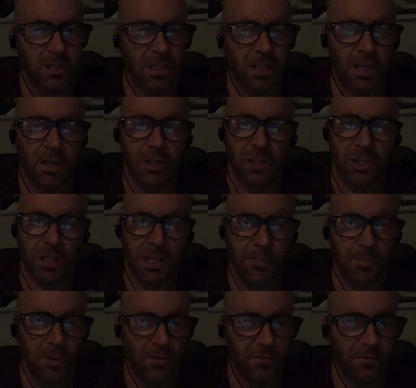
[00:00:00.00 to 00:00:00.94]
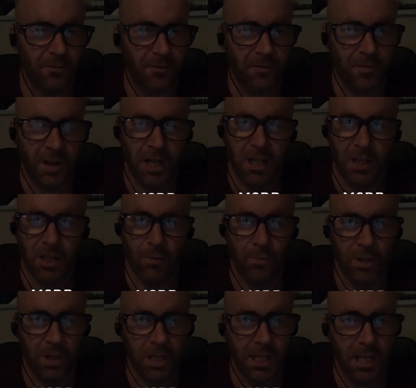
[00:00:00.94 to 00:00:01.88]
The car just kept on failing
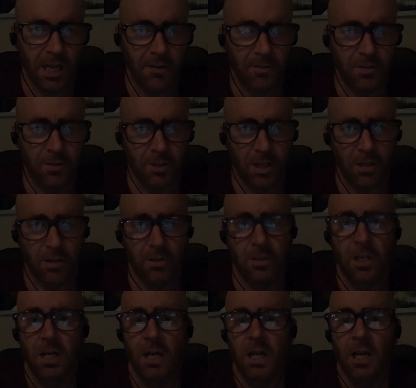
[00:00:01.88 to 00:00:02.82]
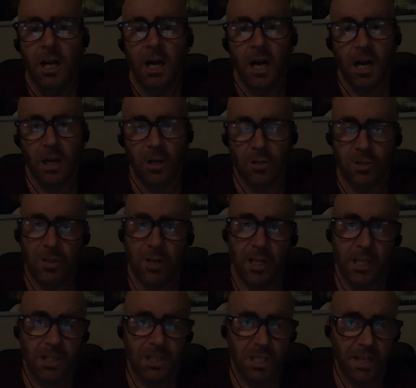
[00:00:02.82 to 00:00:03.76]
one thing after another. I also had
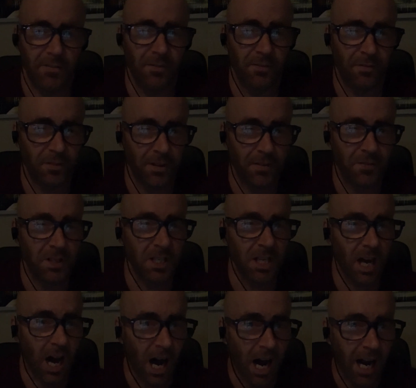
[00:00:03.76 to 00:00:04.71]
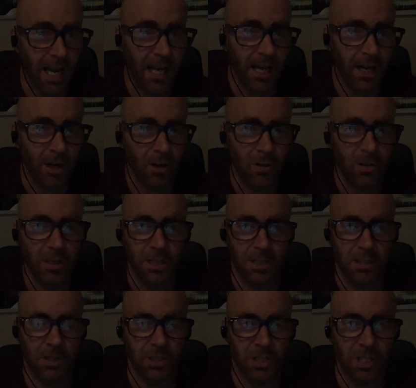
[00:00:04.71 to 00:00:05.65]
a 750iL
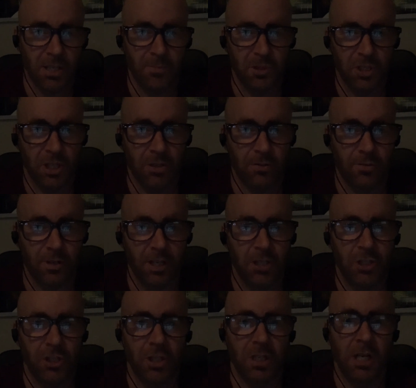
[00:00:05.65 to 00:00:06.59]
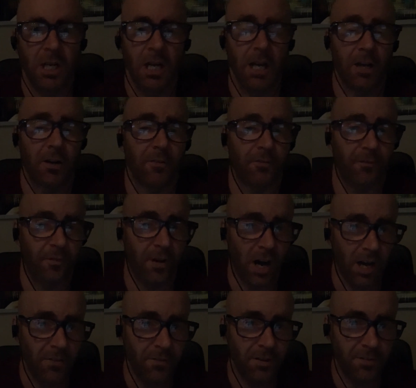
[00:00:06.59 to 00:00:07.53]
in the same generation, and a
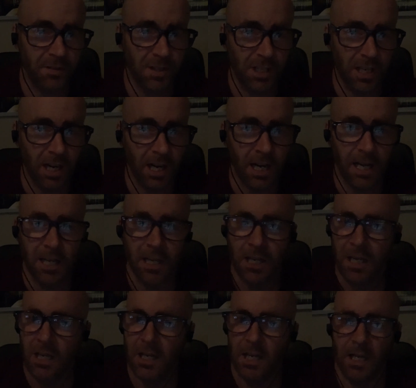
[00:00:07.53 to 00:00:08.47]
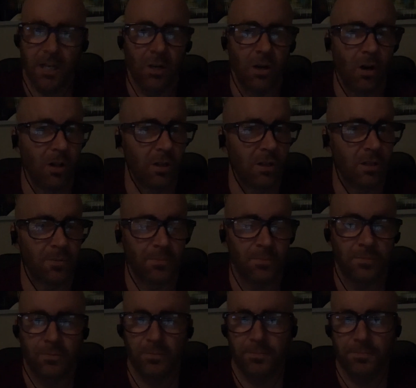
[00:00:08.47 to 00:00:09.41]
550i, and all of
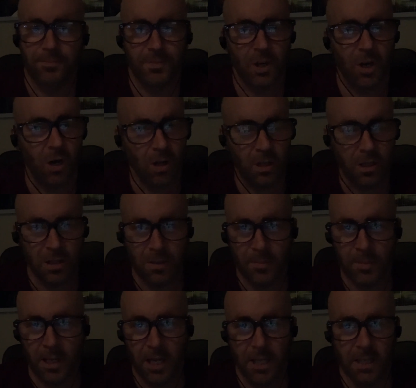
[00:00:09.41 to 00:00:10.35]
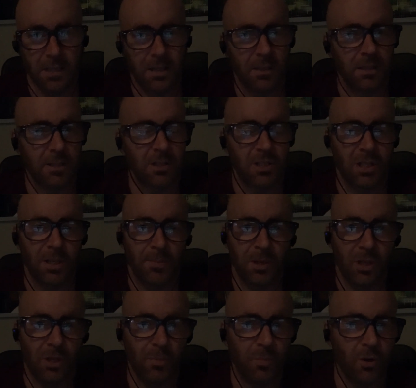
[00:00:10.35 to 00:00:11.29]
them had
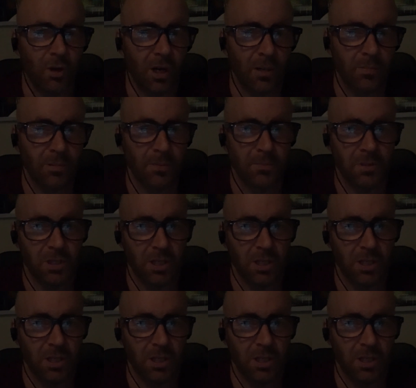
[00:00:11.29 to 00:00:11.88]
similar problems.